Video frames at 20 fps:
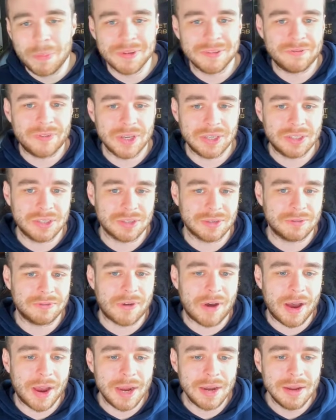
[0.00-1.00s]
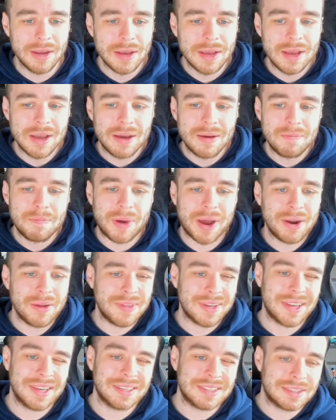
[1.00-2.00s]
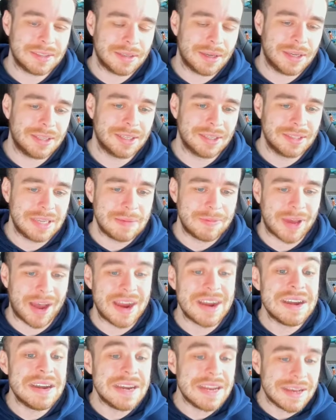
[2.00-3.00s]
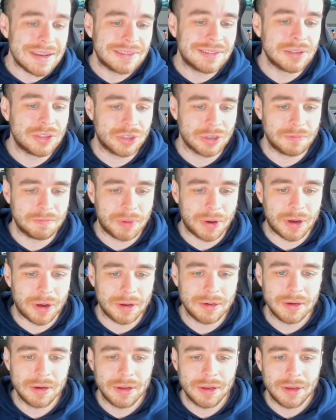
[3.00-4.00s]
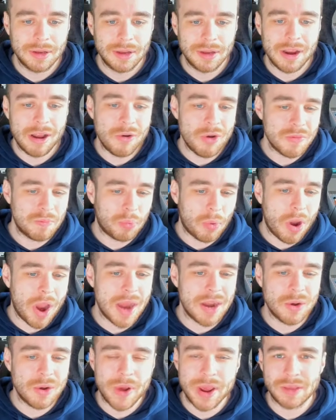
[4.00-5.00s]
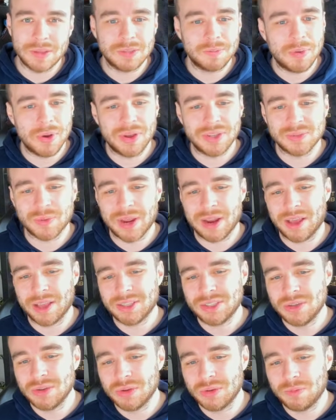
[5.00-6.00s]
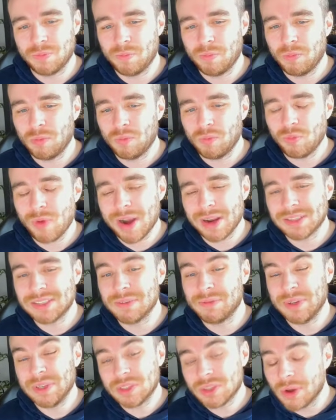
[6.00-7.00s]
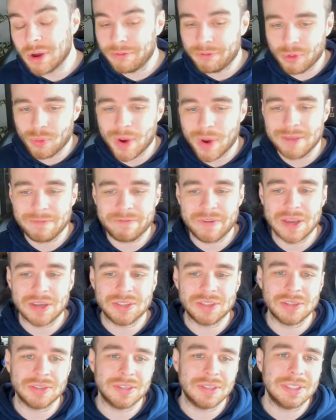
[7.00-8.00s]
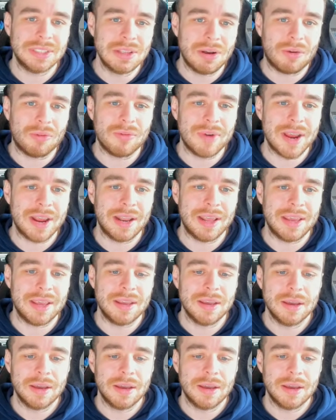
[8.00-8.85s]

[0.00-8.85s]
fixtures are fine, but I don't think it's a team that I need to jump on. You know, with Brighton away and Spurs away, like two relatively tough away fixtures, it's not really